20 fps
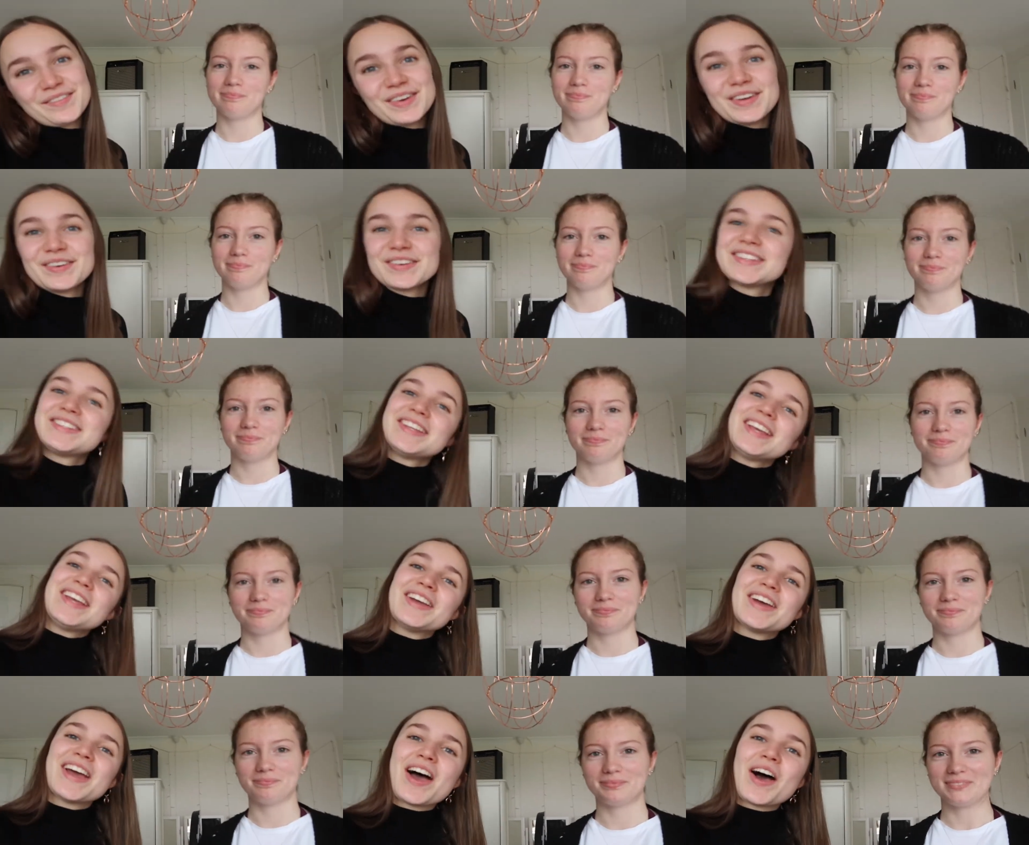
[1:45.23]
Speaker 1: We will
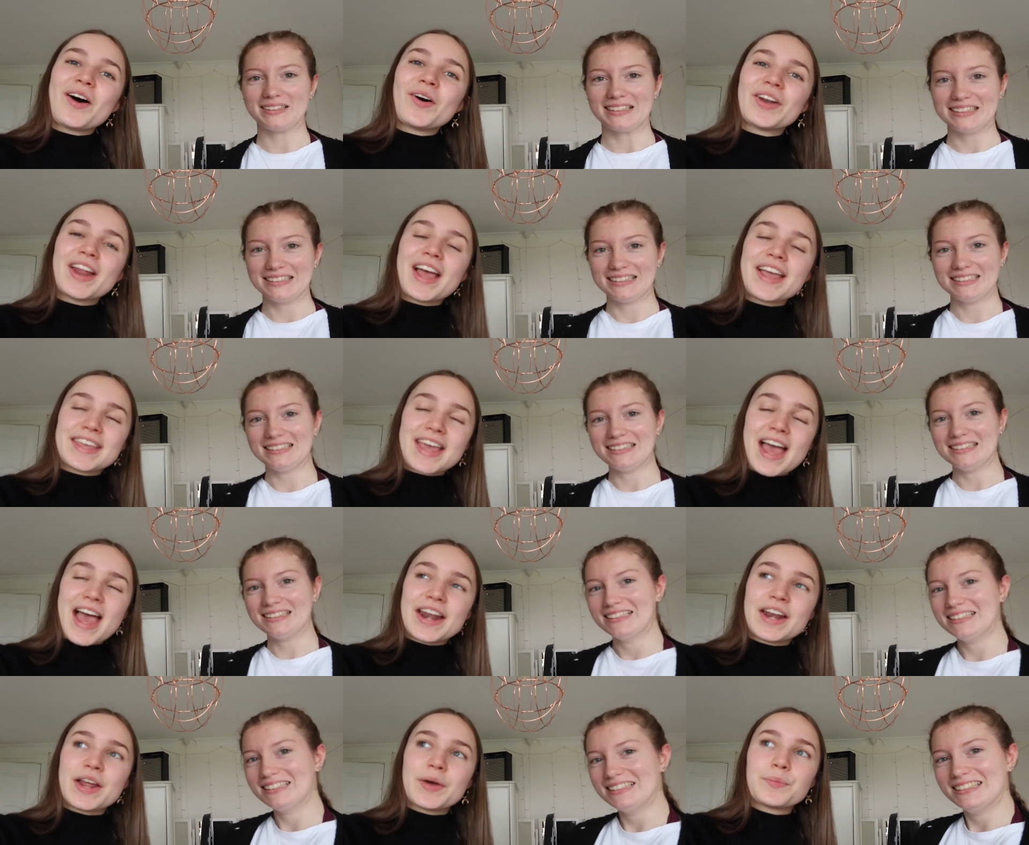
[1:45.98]
see you on
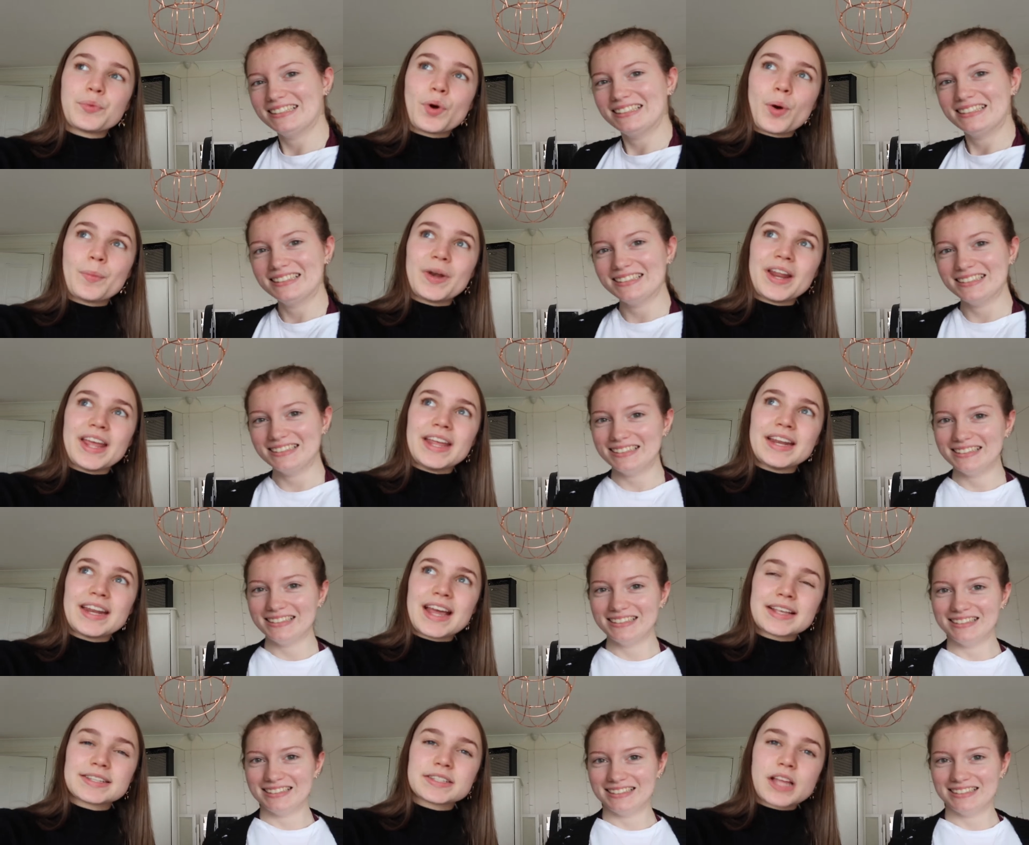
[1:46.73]
again, probably
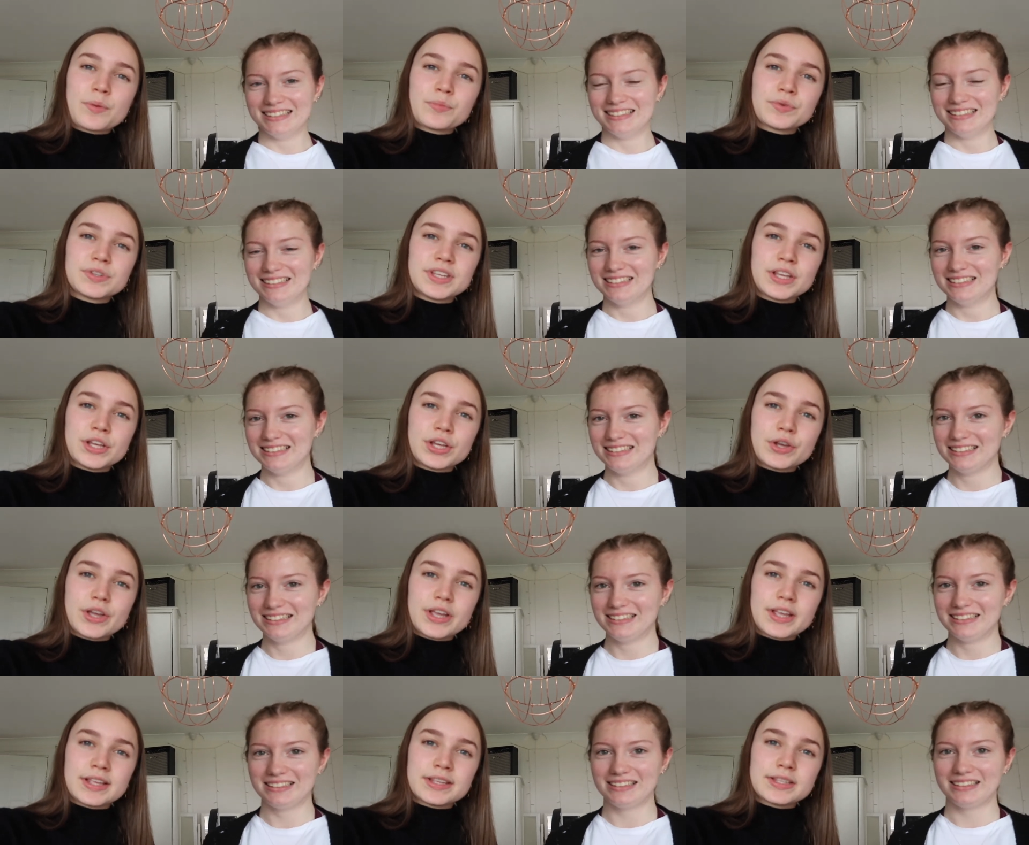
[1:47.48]
next time we'll see
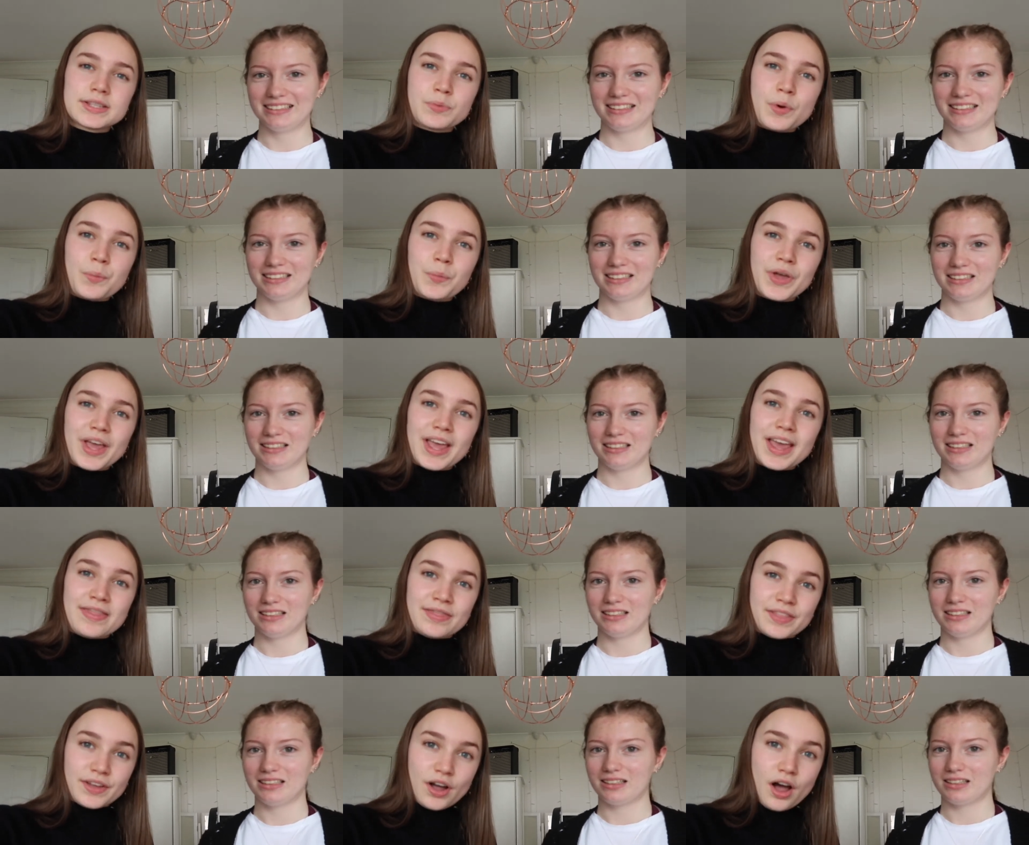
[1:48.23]
you is when we're
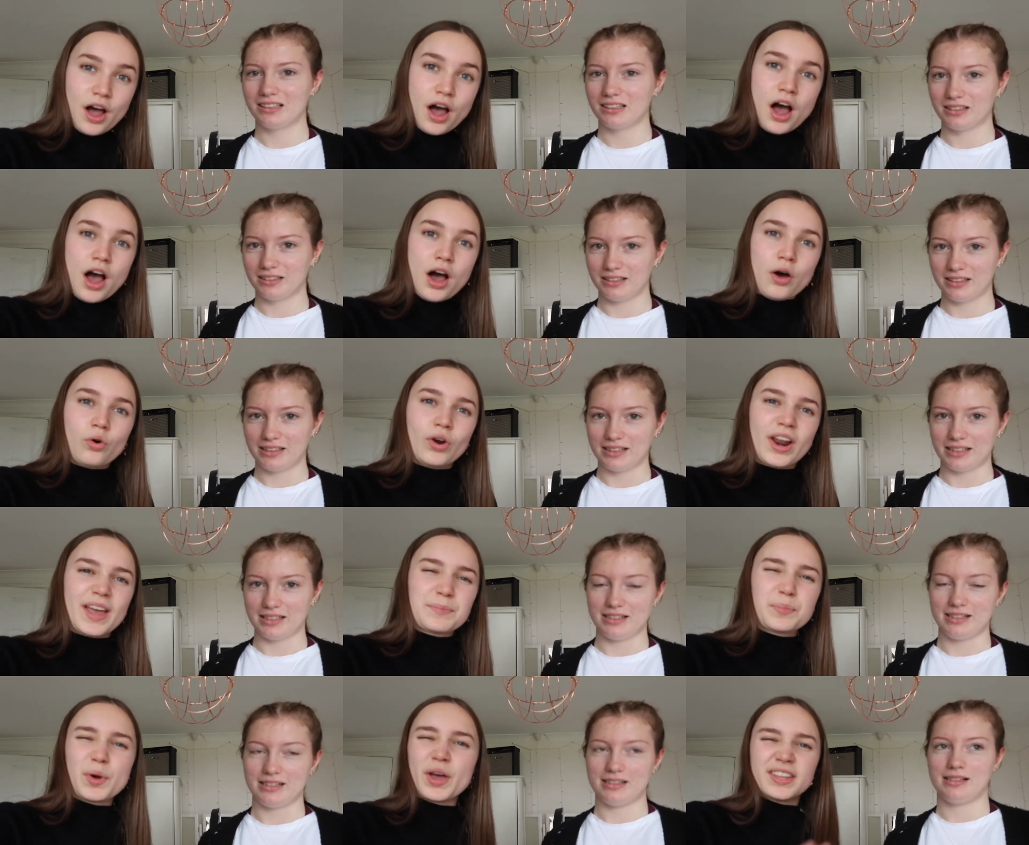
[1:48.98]
in the car, or
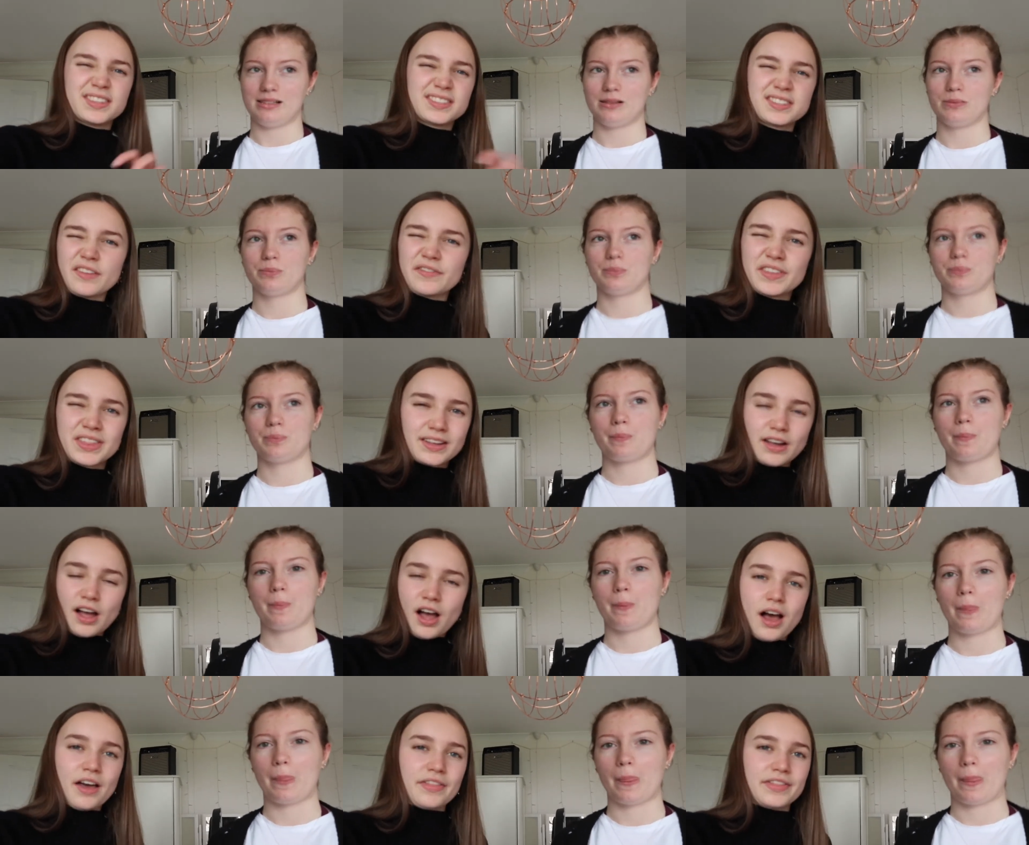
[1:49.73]
like putting stuff in the
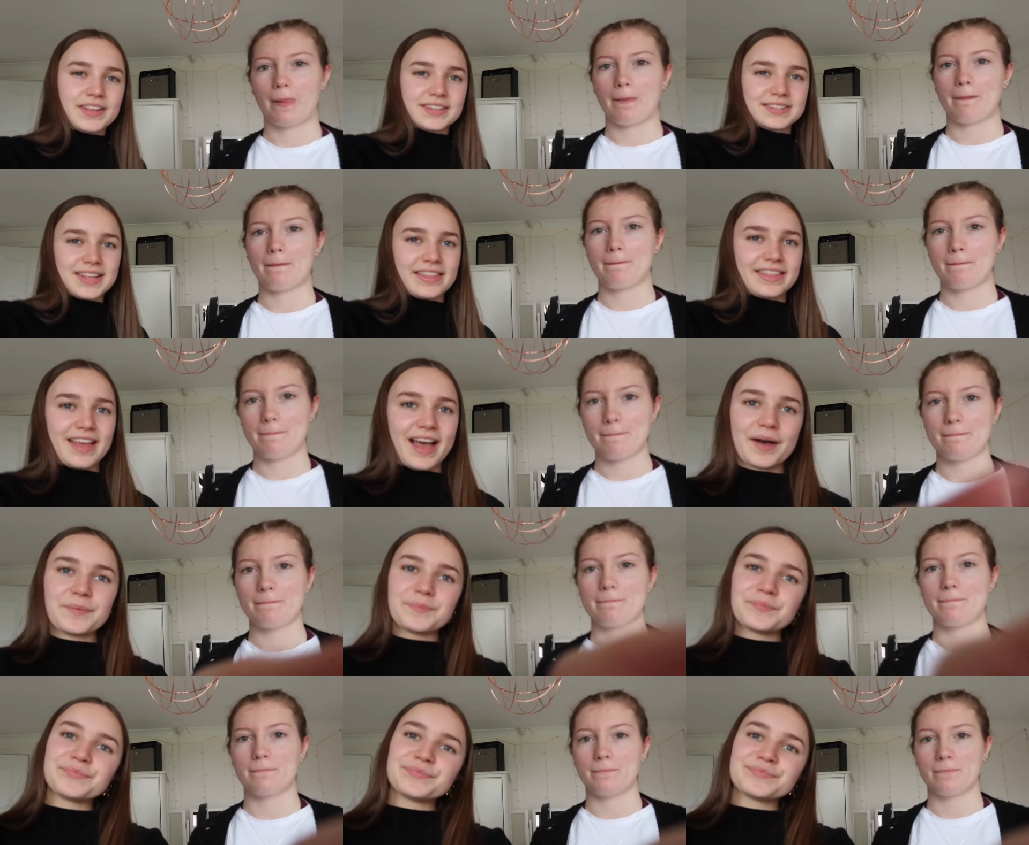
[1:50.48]
car and things like that.